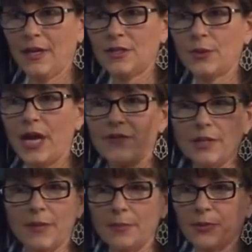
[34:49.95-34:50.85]
Do we have
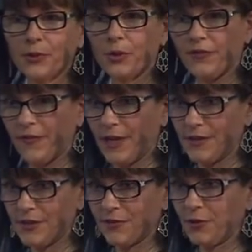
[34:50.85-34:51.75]
any people who are
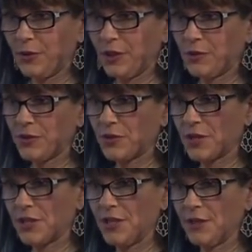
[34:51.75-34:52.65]
fans of caloric
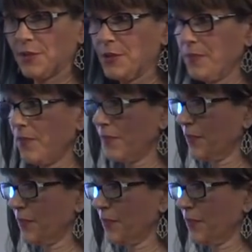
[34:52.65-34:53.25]
restriction in the room?